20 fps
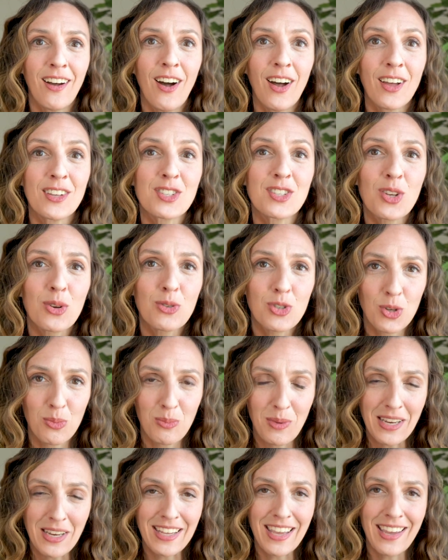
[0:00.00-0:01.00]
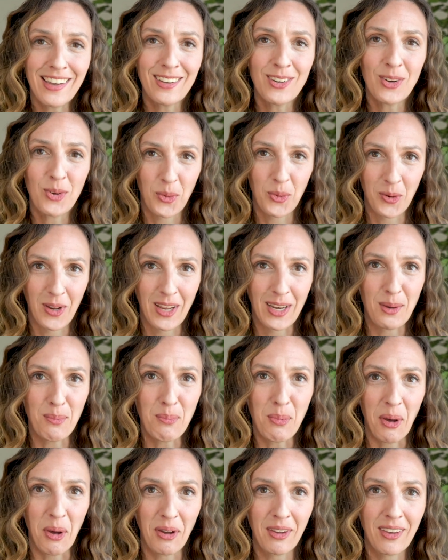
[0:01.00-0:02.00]
on social media, or in a
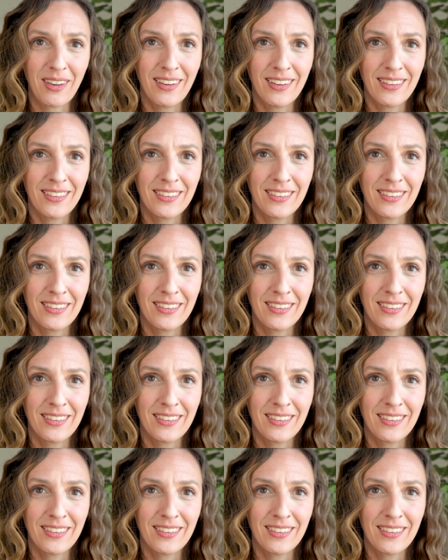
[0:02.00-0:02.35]
book.